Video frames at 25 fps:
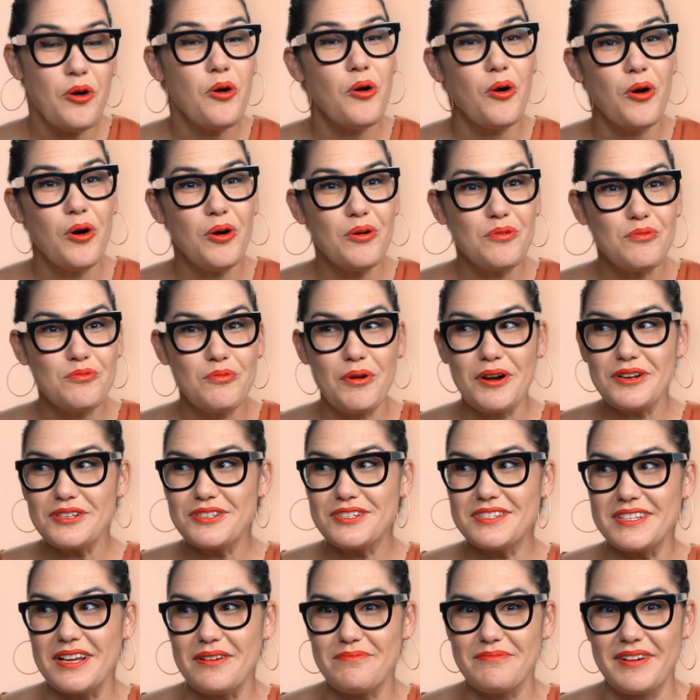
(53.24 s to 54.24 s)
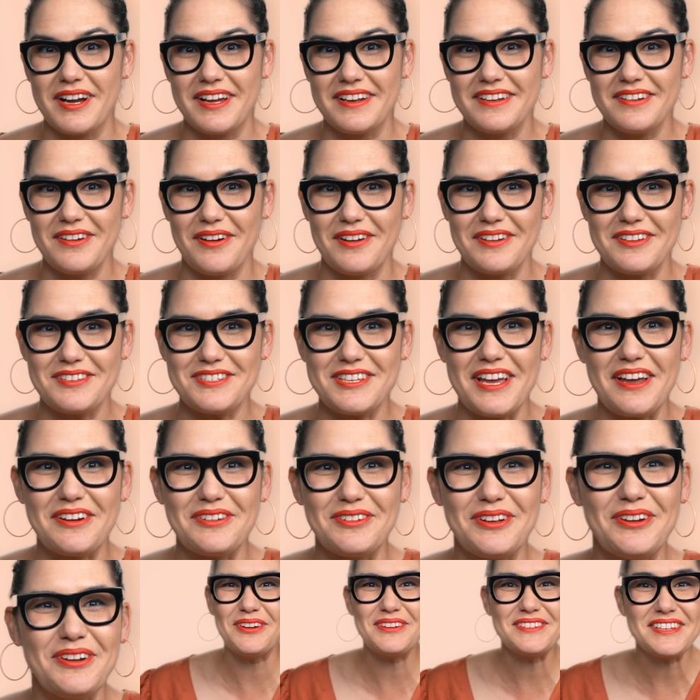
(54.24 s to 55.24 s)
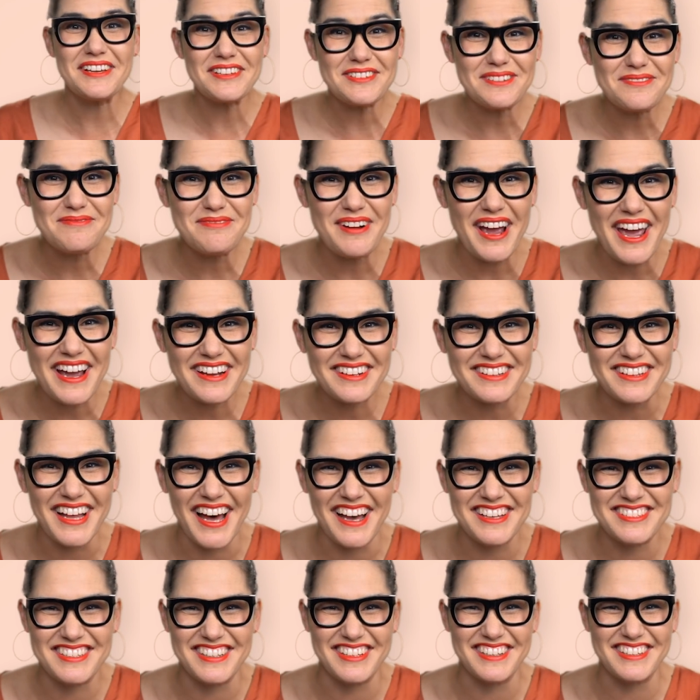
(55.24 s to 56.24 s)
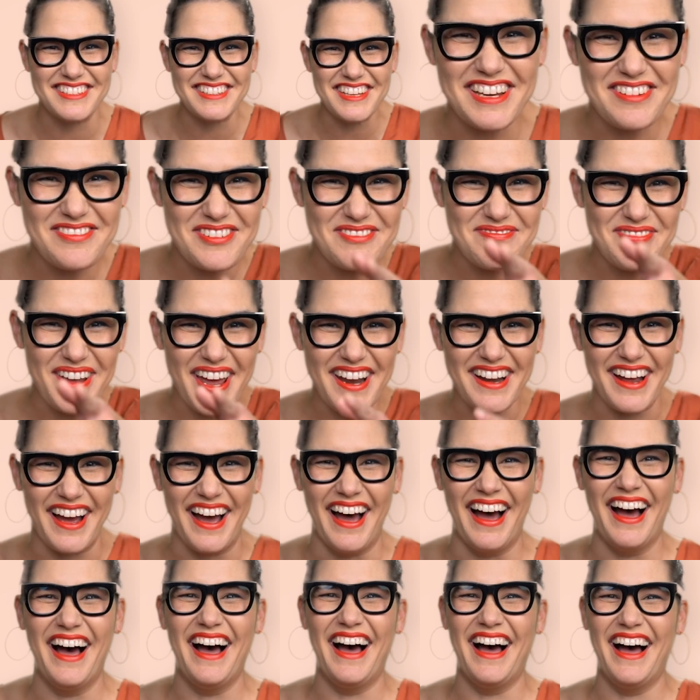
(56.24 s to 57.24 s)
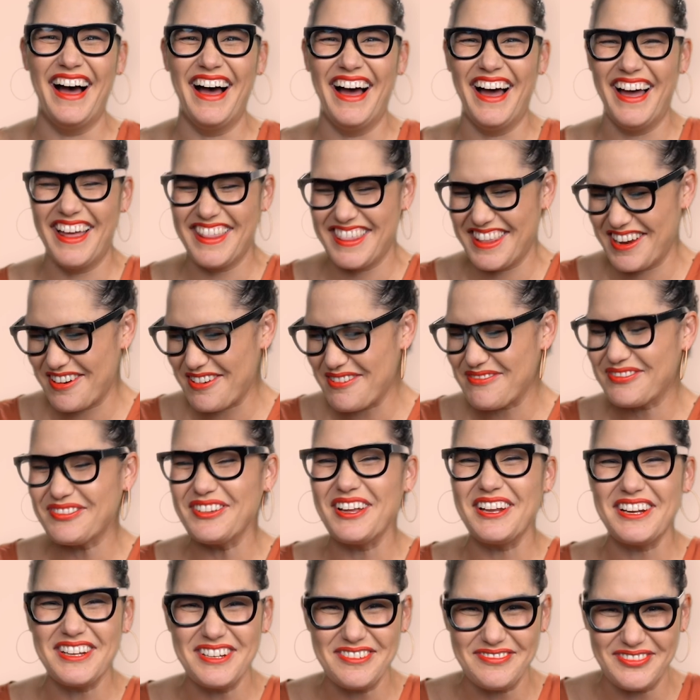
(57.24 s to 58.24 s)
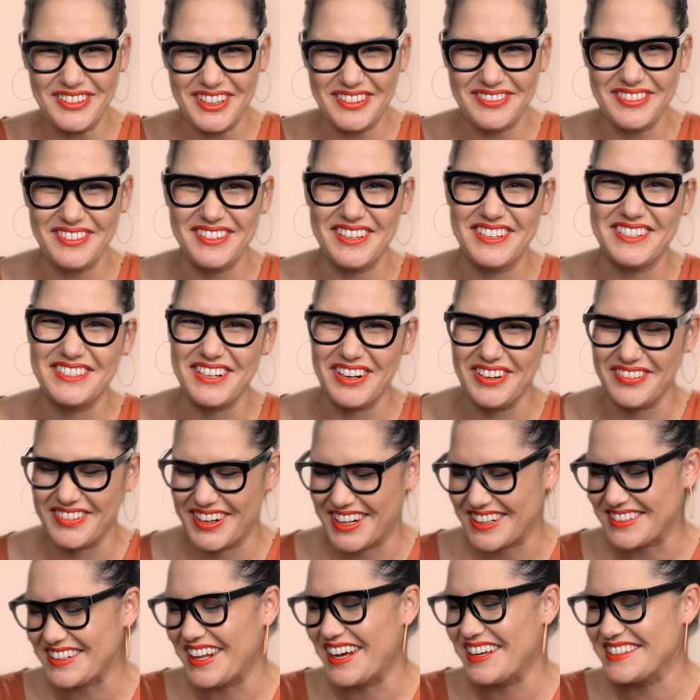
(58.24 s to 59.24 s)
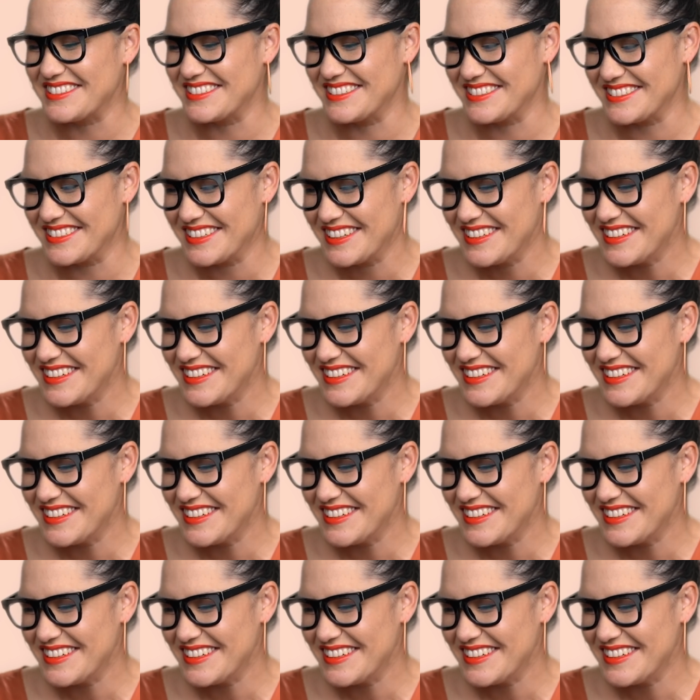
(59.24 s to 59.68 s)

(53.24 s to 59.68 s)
Or watch someone on a channel who doesn't wear glasses. Even better. There are plenty of people that don't wear glasses.